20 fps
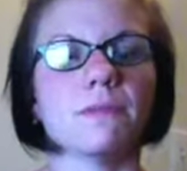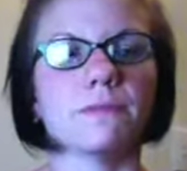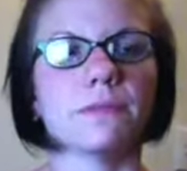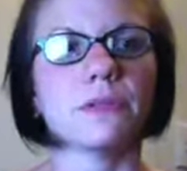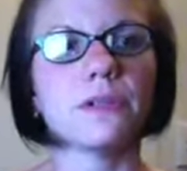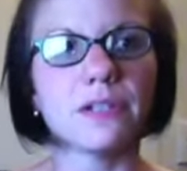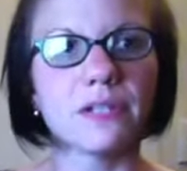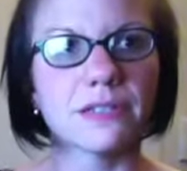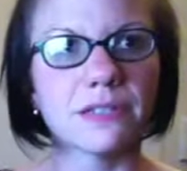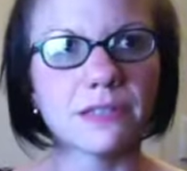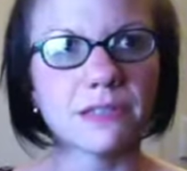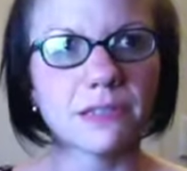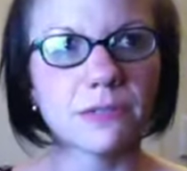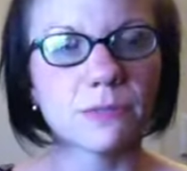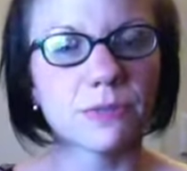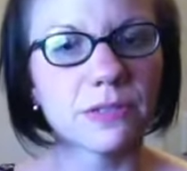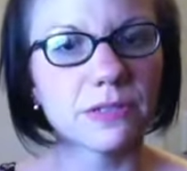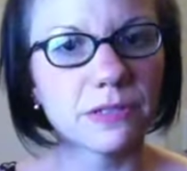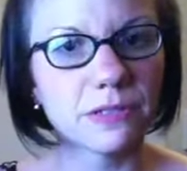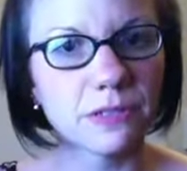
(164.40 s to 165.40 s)
Plus, it
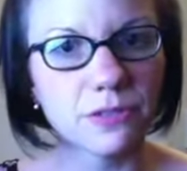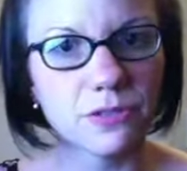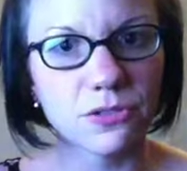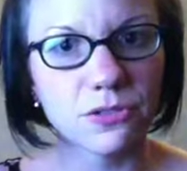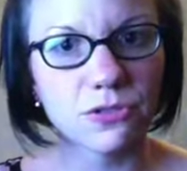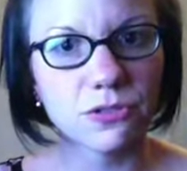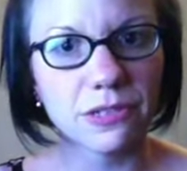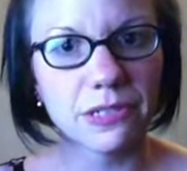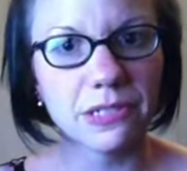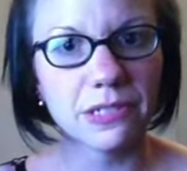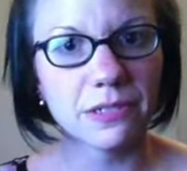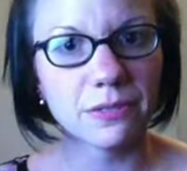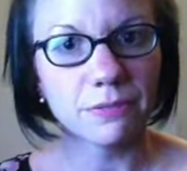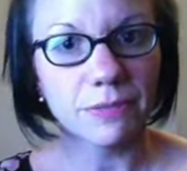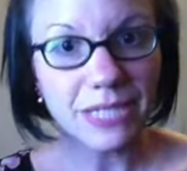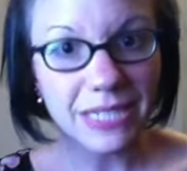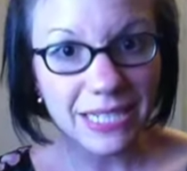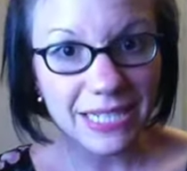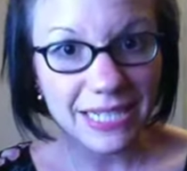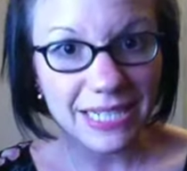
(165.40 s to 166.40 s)
will illustrate to
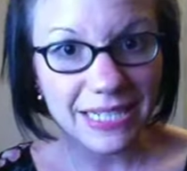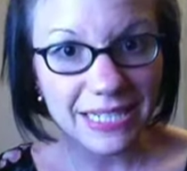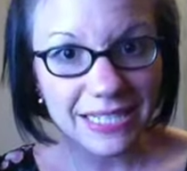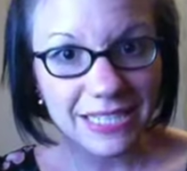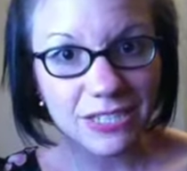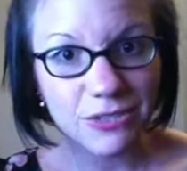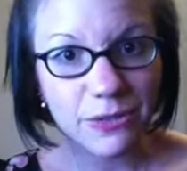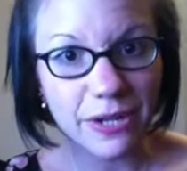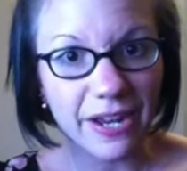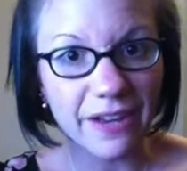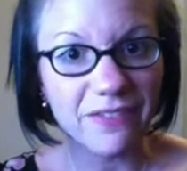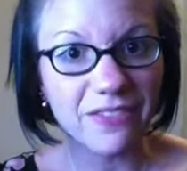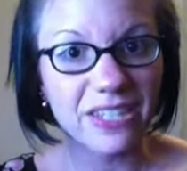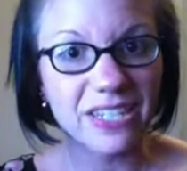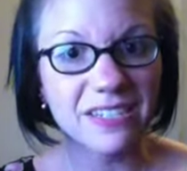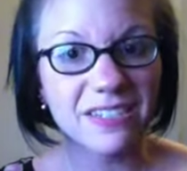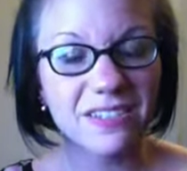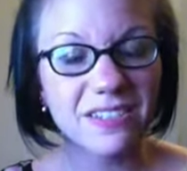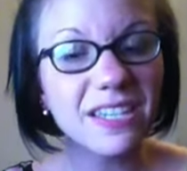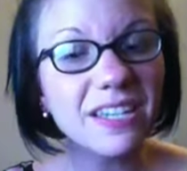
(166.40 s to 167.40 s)
me that you have
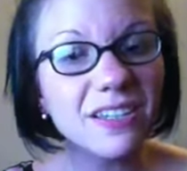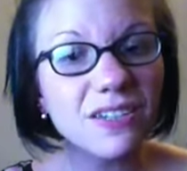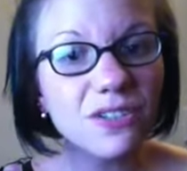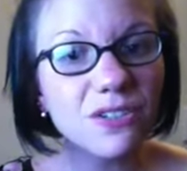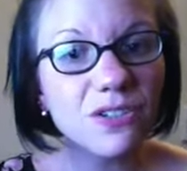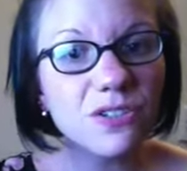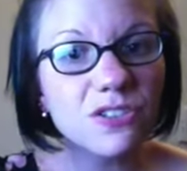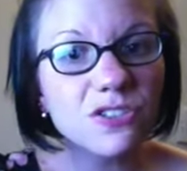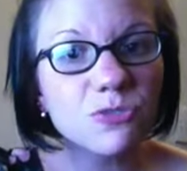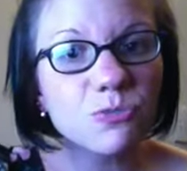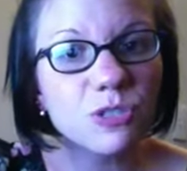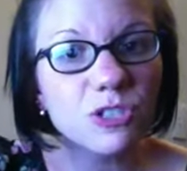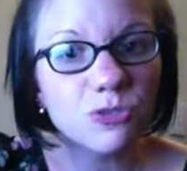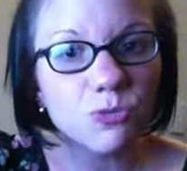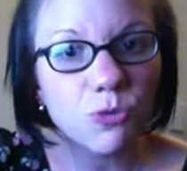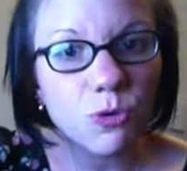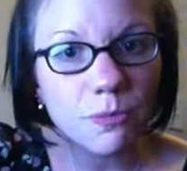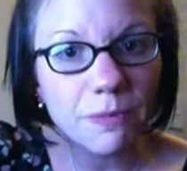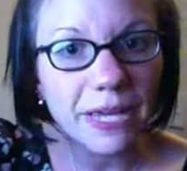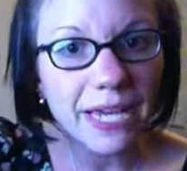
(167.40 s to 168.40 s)
these skills, which
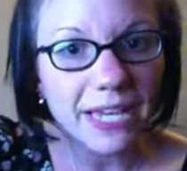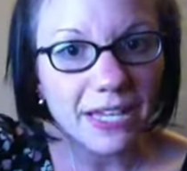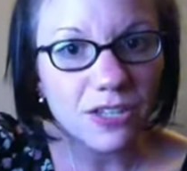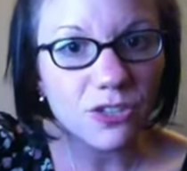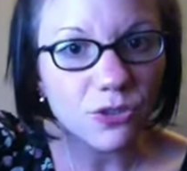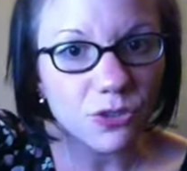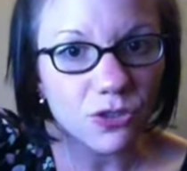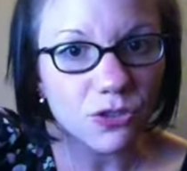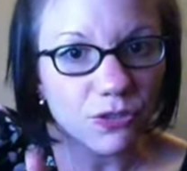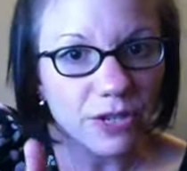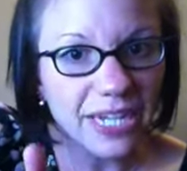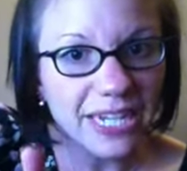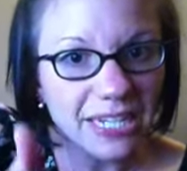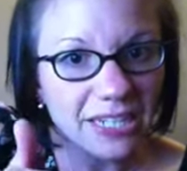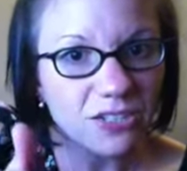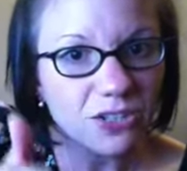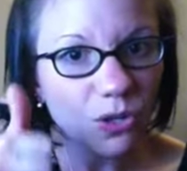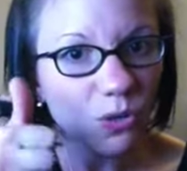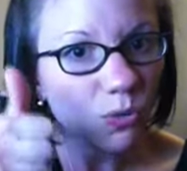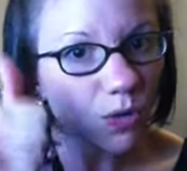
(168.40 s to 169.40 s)
will make your
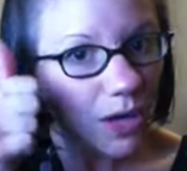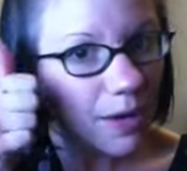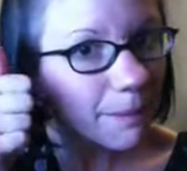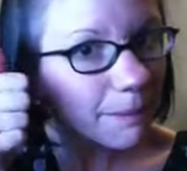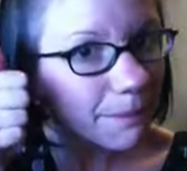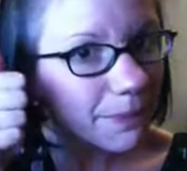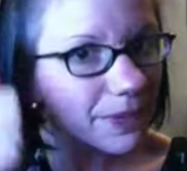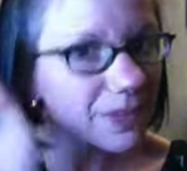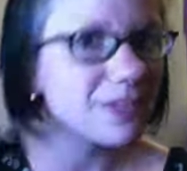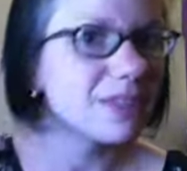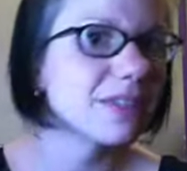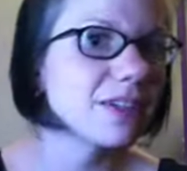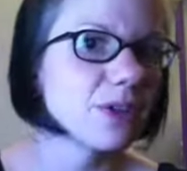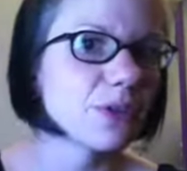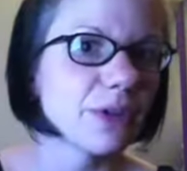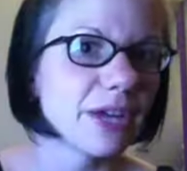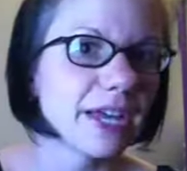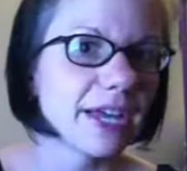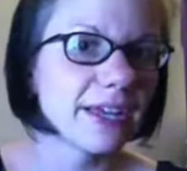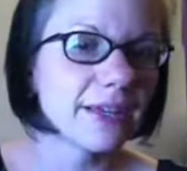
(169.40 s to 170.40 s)
grade go up.
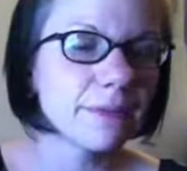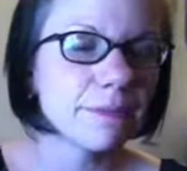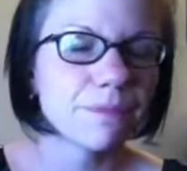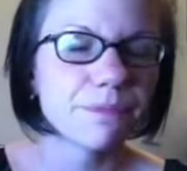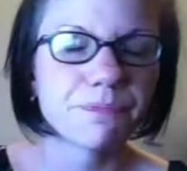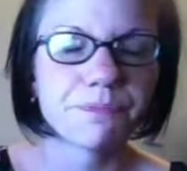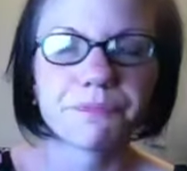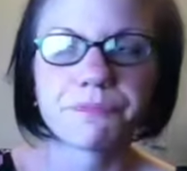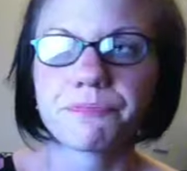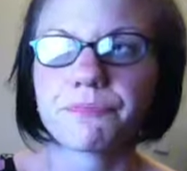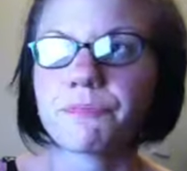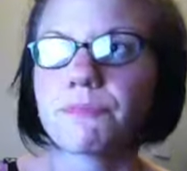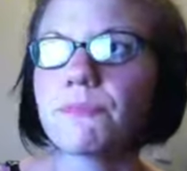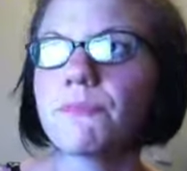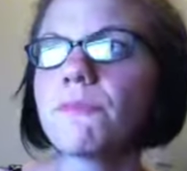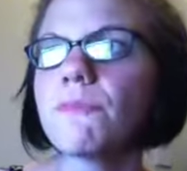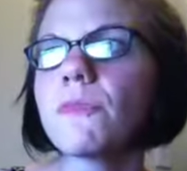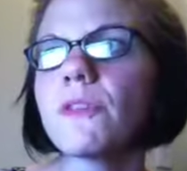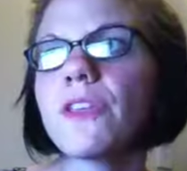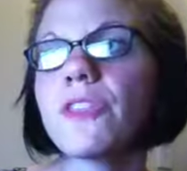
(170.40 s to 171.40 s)
Okay?
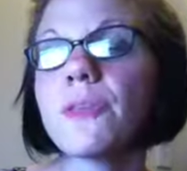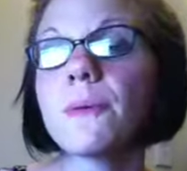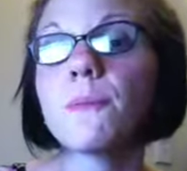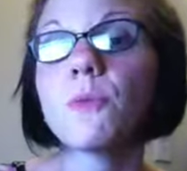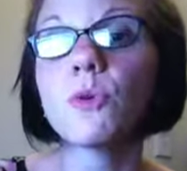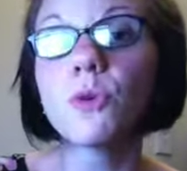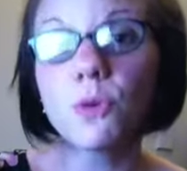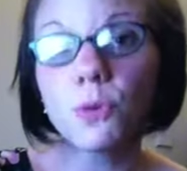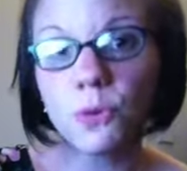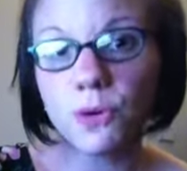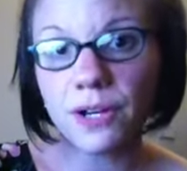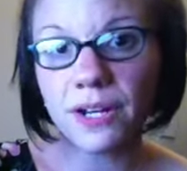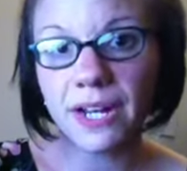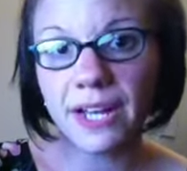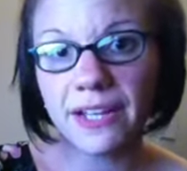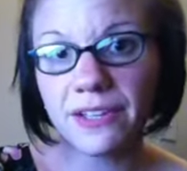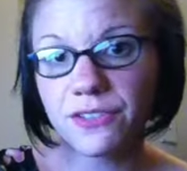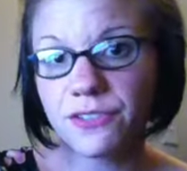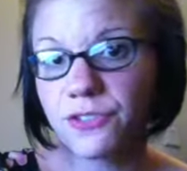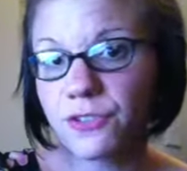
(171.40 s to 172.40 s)
The more
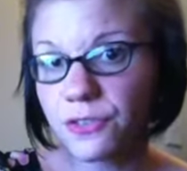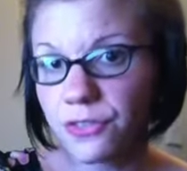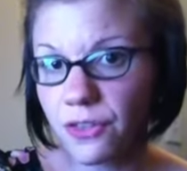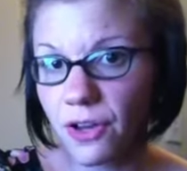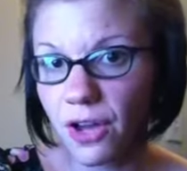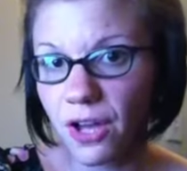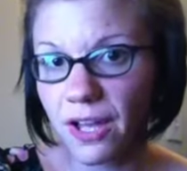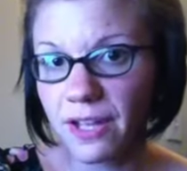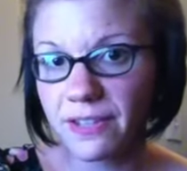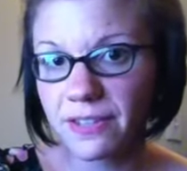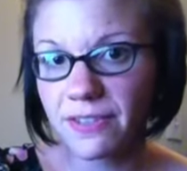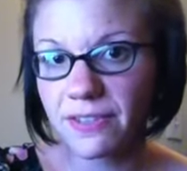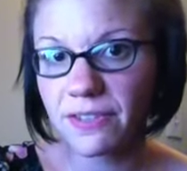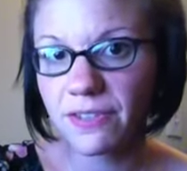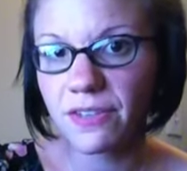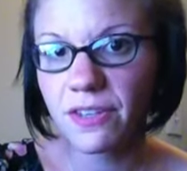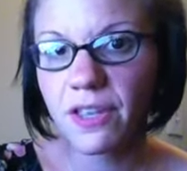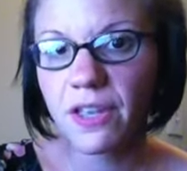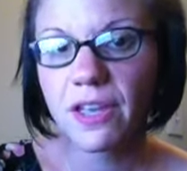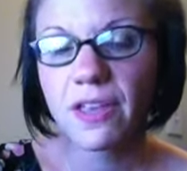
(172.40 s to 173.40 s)
organized your
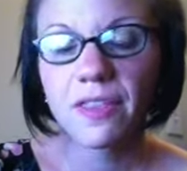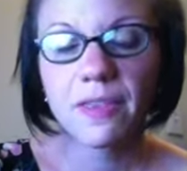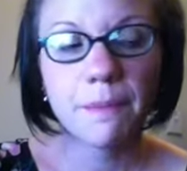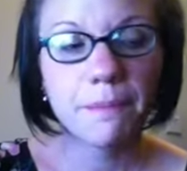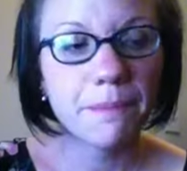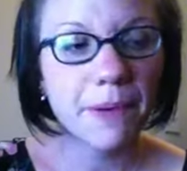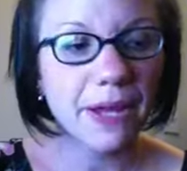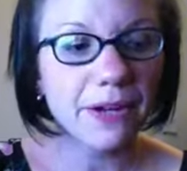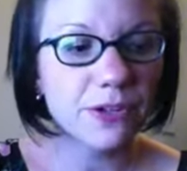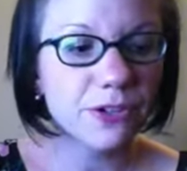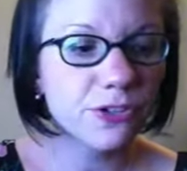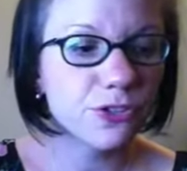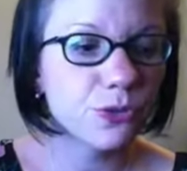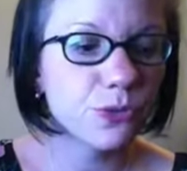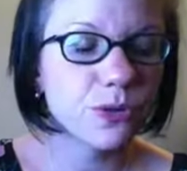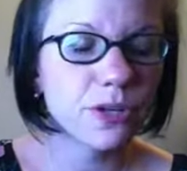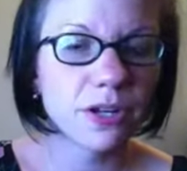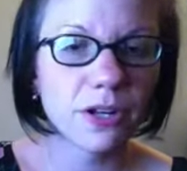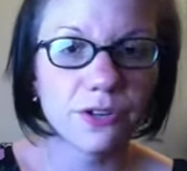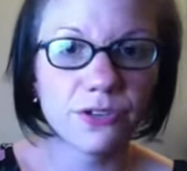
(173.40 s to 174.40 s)
thoughts, the better
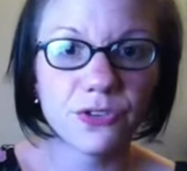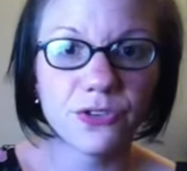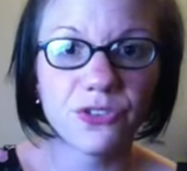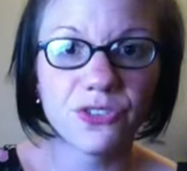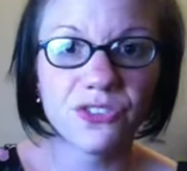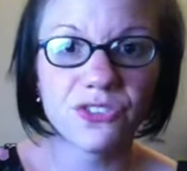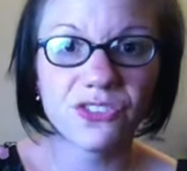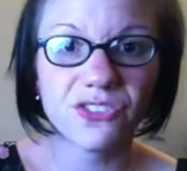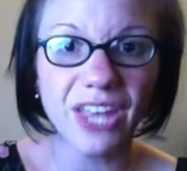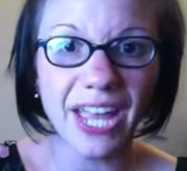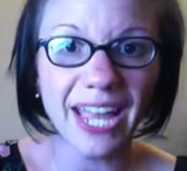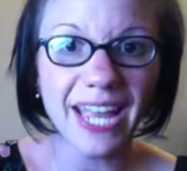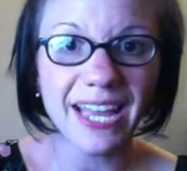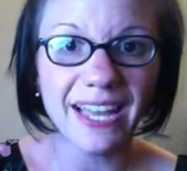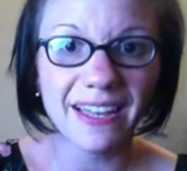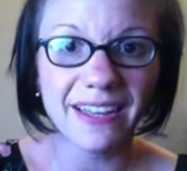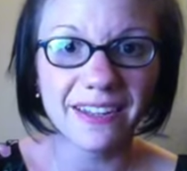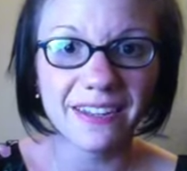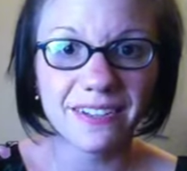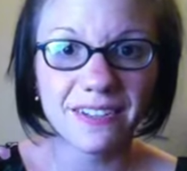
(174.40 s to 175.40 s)
you can
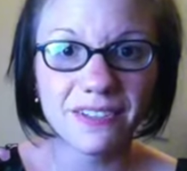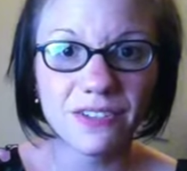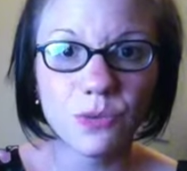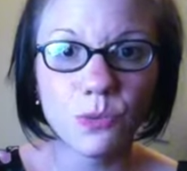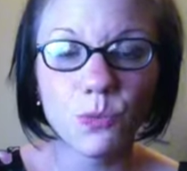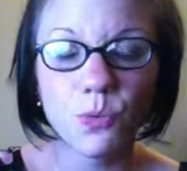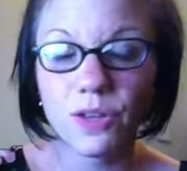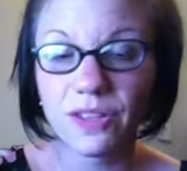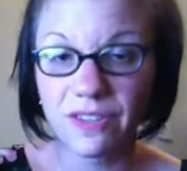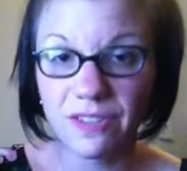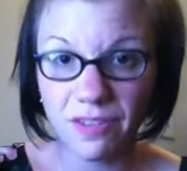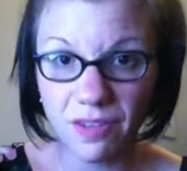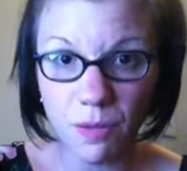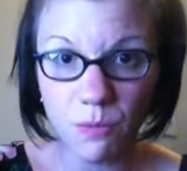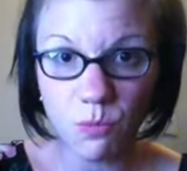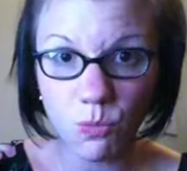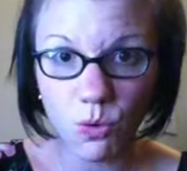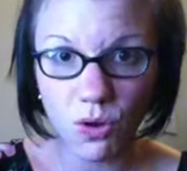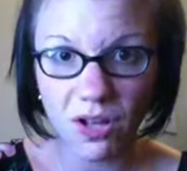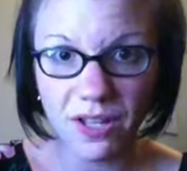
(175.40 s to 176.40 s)
understand what
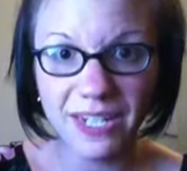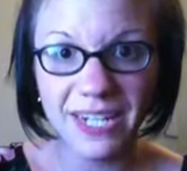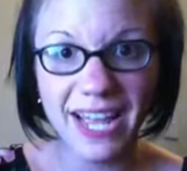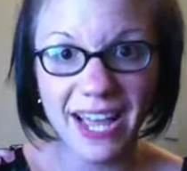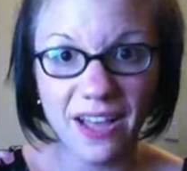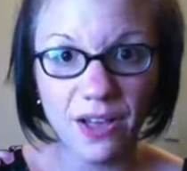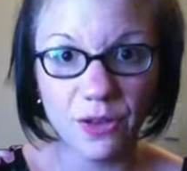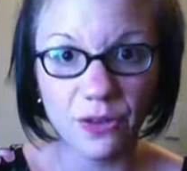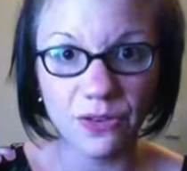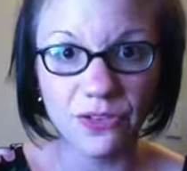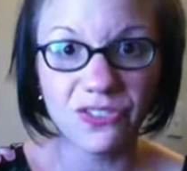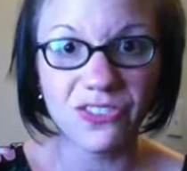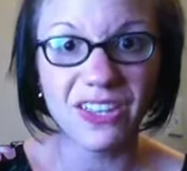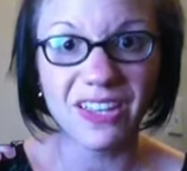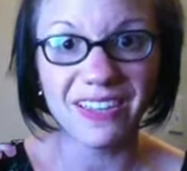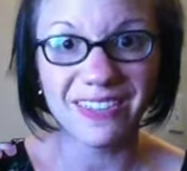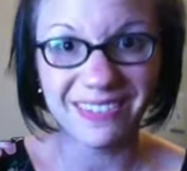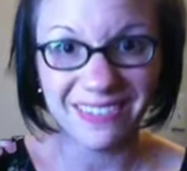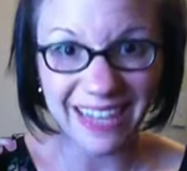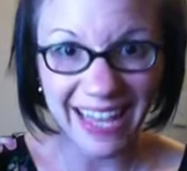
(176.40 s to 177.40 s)
someone else
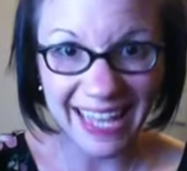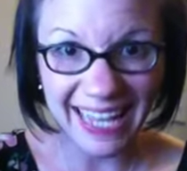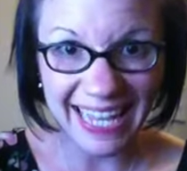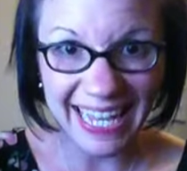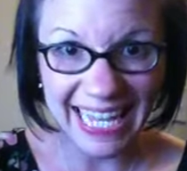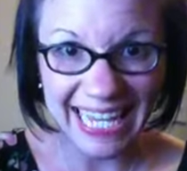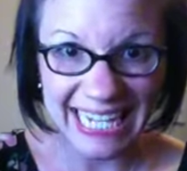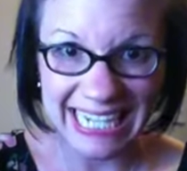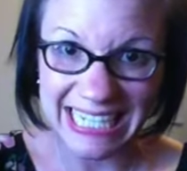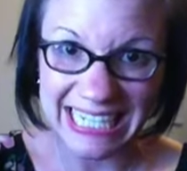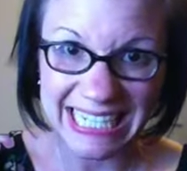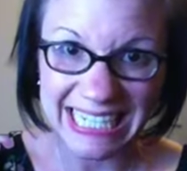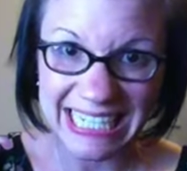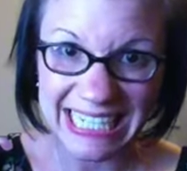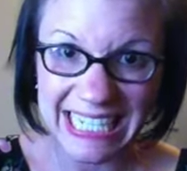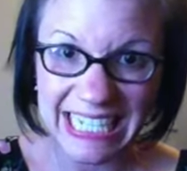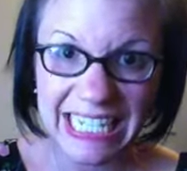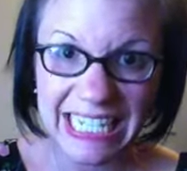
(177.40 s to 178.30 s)
is saying.